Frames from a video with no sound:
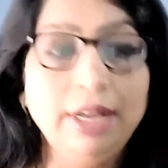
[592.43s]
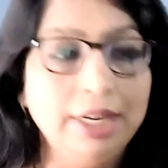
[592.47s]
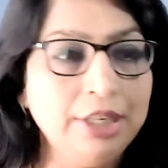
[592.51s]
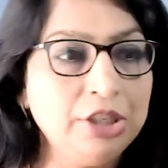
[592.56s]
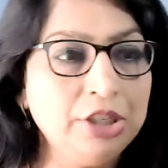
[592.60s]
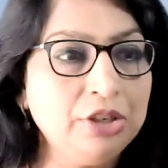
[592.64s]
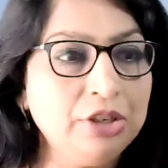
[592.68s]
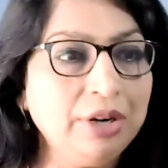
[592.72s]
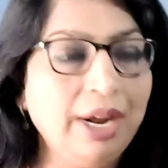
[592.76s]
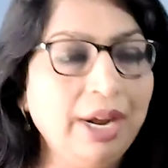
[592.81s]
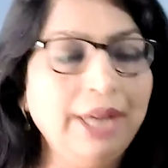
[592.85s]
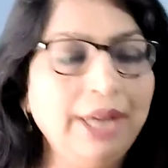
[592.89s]

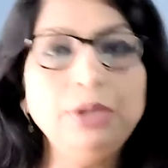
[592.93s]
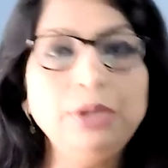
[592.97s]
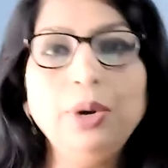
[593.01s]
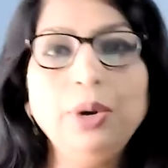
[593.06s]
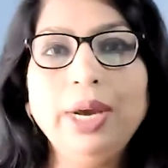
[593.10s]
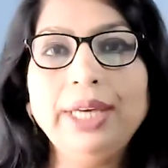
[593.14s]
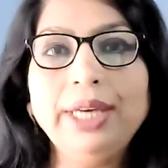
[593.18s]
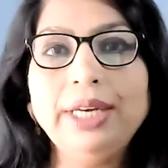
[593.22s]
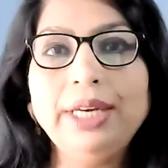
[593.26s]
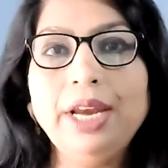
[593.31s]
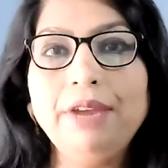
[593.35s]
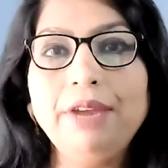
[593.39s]
Try to
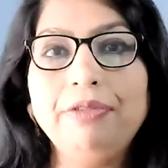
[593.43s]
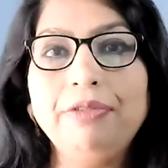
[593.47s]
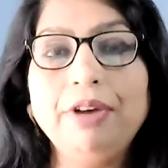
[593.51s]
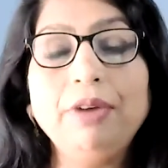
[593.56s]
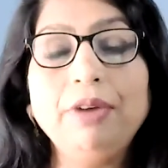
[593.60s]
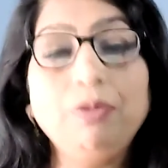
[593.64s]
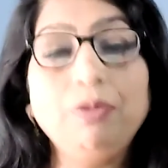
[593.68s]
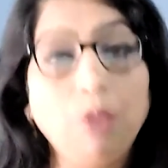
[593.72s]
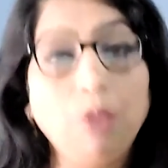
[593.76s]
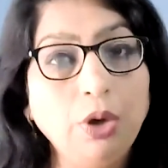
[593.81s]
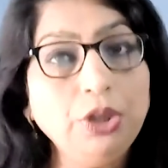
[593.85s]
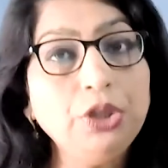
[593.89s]
identify
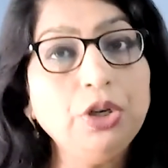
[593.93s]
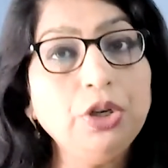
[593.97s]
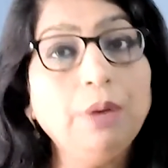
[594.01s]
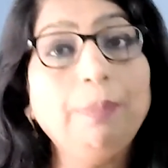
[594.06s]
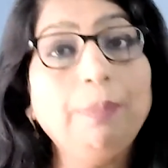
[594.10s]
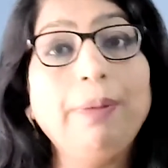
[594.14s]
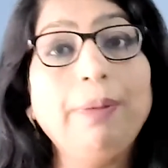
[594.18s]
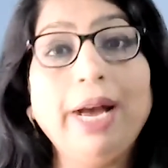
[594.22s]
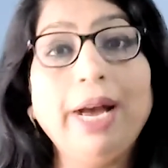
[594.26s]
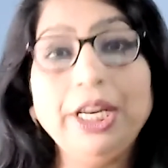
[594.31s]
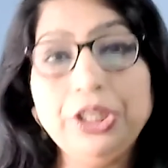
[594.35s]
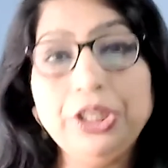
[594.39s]
what you're
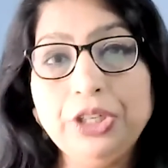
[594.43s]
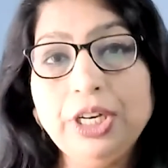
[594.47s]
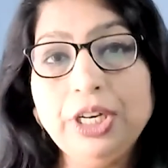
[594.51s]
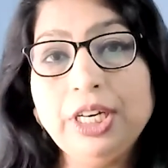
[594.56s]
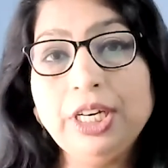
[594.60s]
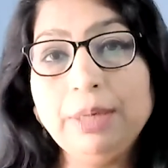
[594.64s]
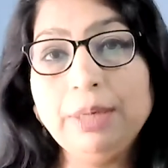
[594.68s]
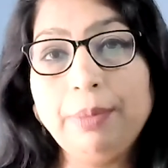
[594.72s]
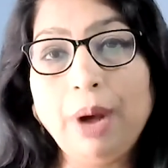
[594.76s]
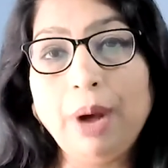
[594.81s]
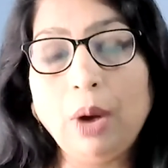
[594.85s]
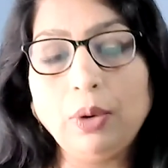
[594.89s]

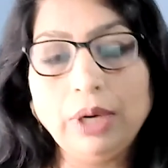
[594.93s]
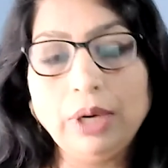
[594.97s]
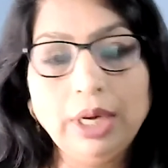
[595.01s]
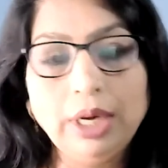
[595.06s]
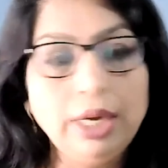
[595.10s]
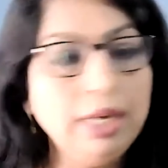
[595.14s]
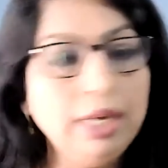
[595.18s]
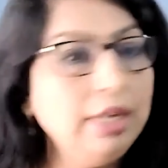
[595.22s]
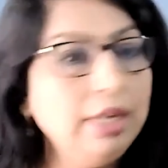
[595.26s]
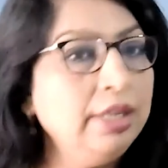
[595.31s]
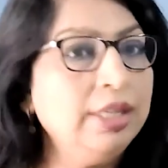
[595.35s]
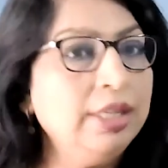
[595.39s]
passionate about.
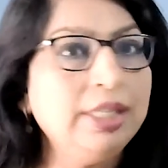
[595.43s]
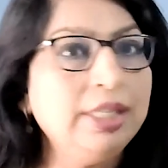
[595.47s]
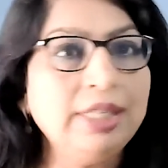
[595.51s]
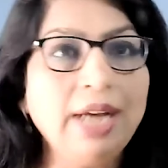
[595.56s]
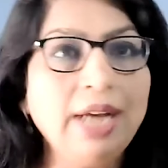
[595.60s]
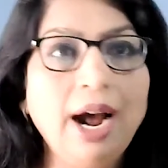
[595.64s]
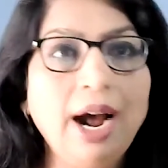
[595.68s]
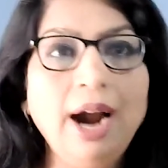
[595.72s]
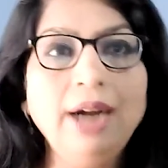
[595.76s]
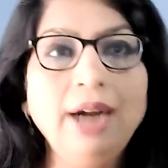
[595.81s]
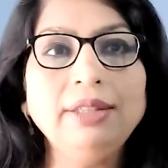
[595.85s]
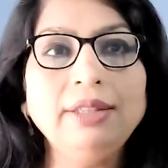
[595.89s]

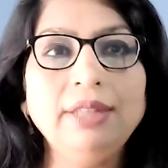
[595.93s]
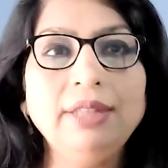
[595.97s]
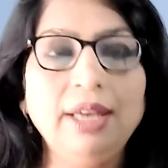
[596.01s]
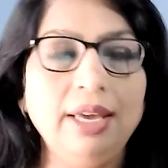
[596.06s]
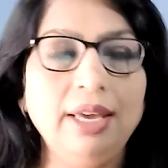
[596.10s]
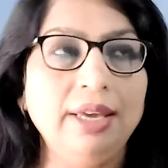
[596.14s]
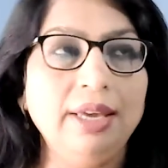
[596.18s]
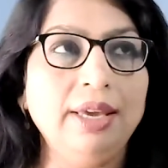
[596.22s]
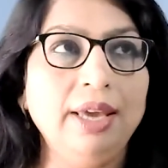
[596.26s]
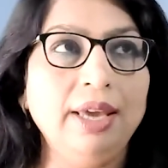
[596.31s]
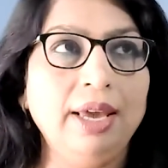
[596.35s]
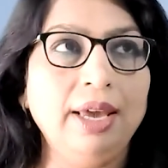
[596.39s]
Start
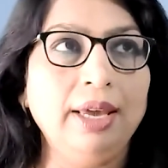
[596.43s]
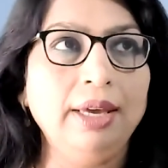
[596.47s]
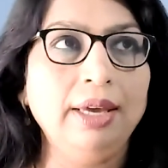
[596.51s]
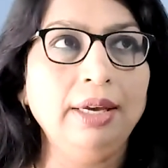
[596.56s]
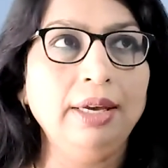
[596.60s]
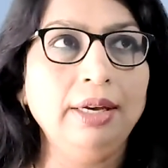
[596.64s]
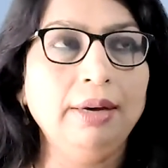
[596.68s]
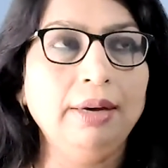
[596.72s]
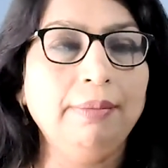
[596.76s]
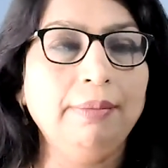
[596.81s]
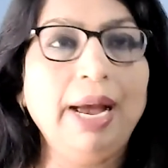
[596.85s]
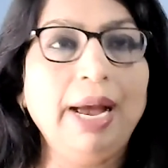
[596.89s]

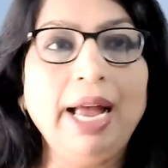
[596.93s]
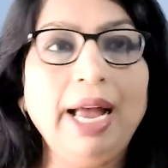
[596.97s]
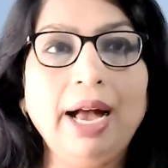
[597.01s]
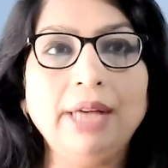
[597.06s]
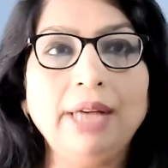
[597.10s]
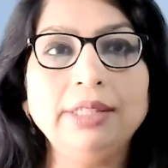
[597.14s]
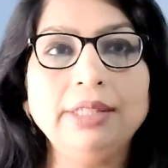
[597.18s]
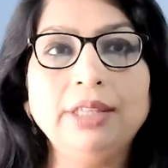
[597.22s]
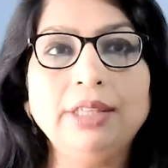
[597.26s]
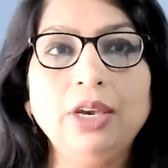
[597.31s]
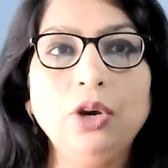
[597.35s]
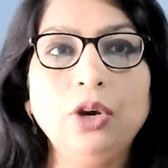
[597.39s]
thinking by
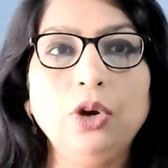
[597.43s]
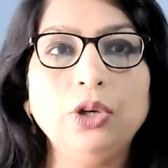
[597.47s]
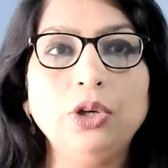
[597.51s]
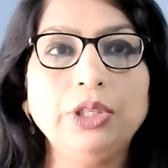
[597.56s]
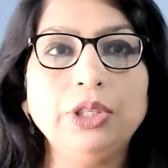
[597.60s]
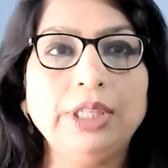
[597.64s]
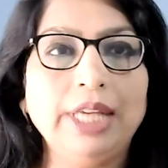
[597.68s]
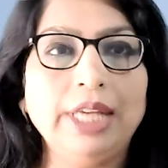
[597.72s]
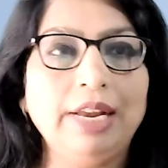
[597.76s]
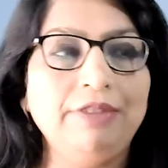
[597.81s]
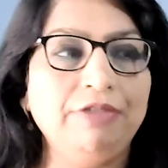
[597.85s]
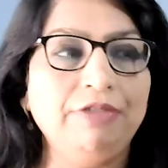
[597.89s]
asking
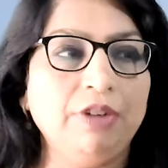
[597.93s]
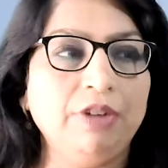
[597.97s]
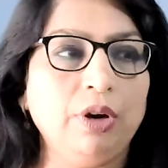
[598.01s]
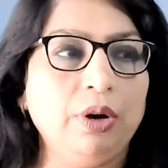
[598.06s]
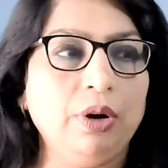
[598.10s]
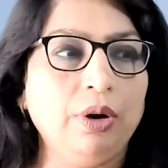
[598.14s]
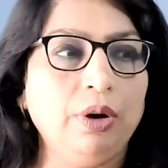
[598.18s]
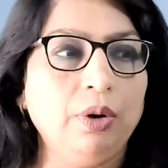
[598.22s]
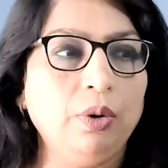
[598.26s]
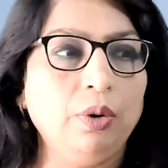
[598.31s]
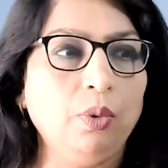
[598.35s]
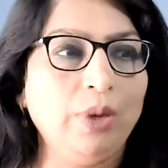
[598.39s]
yourself
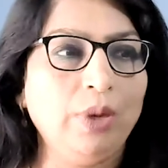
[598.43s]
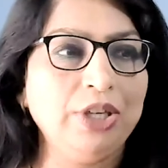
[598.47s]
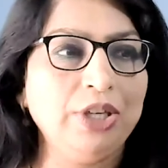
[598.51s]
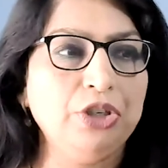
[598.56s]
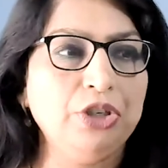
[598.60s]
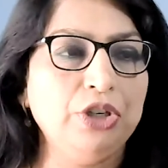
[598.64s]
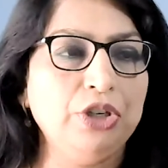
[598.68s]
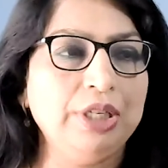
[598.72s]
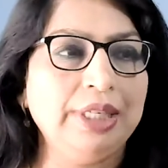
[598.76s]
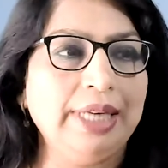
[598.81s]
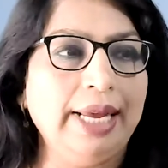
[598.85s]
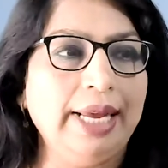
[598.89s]

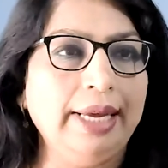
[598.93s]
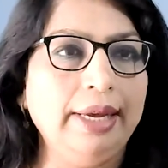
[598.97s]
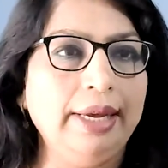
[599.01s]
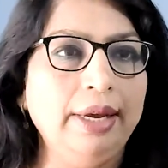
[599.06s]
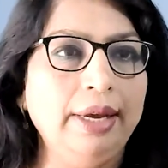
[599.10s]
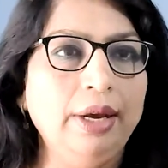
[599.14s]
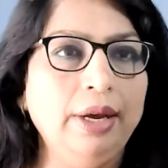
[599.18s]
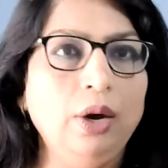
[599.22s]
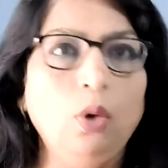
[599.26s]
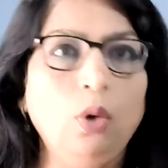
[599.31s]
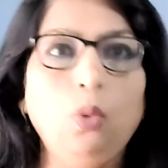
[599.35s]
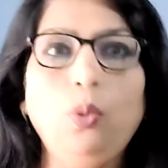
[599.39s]
questions like,
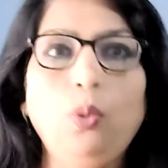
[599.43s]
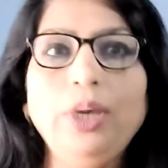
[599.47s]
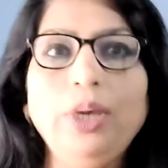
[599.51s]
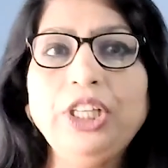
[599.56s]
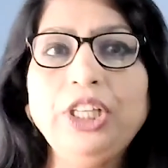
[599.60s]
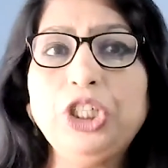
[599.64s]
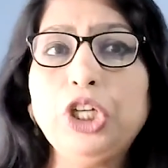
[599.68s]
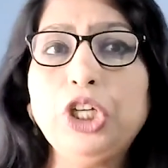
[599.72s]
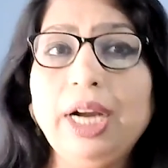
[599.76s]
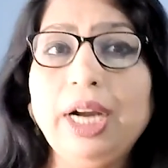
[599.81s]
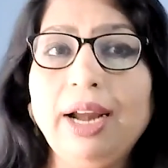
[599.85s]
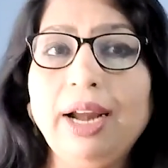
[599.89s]

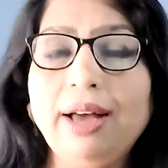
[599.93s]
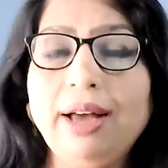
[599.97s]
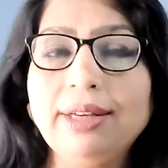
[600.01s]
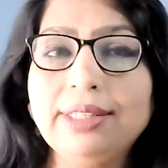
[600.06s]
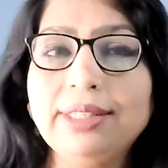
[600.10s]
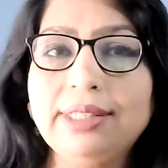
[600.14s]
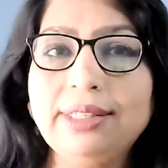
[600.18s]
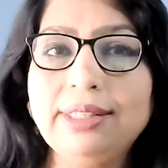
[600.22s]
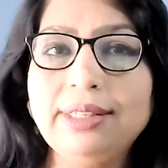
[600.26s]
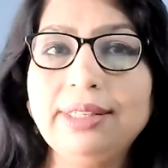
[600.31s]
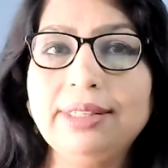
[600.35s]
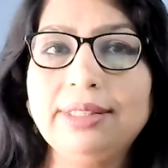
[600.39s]
which
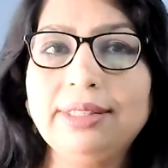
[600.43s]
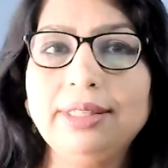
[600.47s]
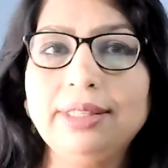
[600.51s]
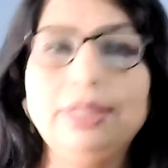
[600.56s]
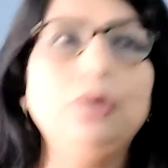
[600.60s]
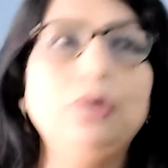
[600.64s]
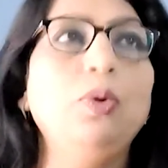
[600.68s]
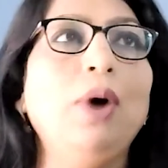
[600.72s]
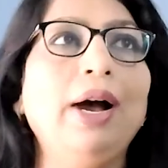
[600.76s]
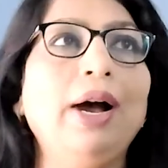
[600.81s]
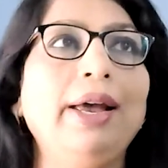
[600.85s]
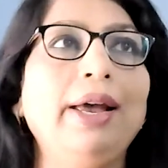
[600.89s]
classes
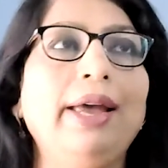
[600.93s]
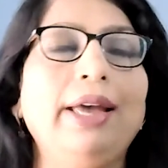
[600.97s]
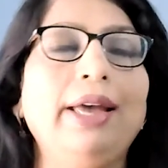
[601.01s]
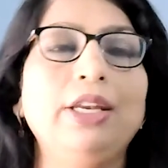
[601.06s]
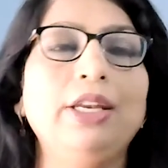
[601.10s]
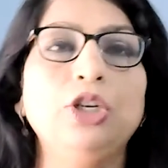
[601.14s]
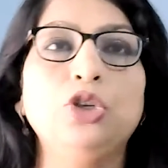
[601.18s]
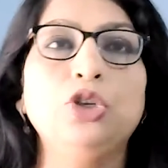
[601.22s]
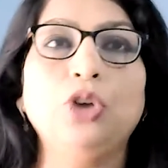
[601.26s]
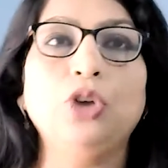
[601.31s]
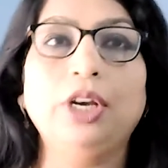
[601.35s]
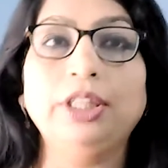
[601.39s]
do I
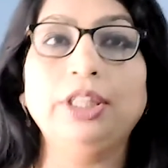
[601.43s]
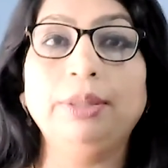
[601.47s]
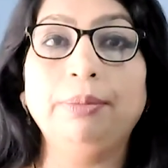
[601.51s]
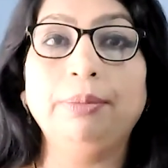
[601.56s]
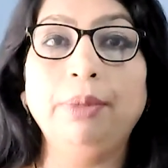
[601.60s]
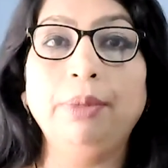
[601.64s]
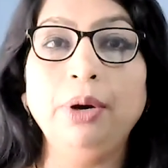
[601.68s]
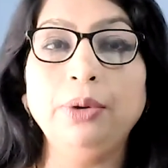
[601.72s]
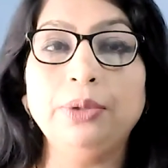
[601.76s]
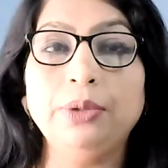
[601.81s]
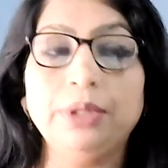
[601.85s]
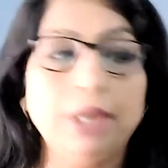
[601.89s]
enjoy the
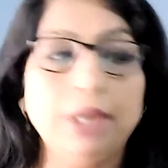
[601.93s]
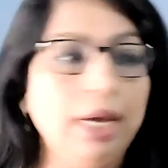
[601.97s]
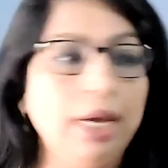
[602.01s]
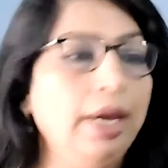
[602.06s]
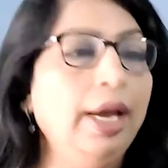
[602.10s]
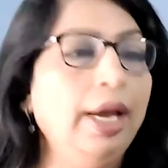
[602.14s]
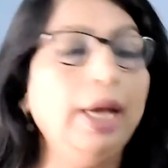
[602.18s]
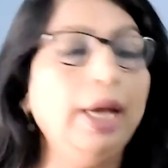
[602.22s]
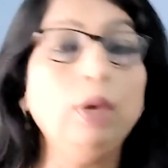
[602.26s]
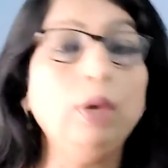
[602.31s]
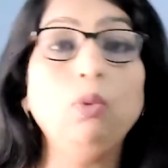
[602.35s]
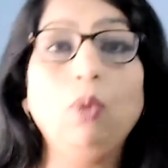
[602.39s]
most
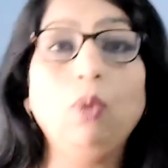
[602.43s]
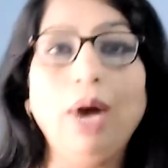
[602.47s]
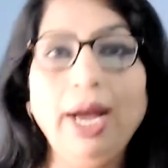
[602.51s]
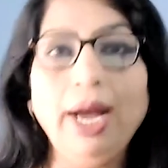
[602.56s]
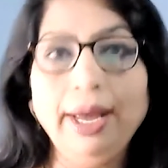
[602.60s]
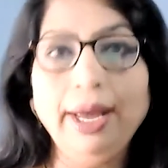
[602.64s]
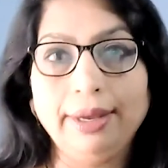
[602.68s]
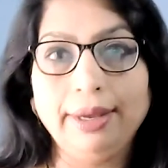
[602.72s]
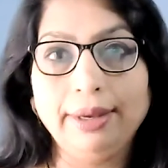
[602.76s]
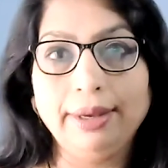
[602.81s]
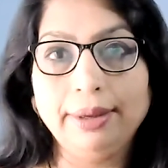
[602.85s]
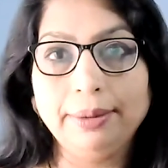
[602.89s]
and why?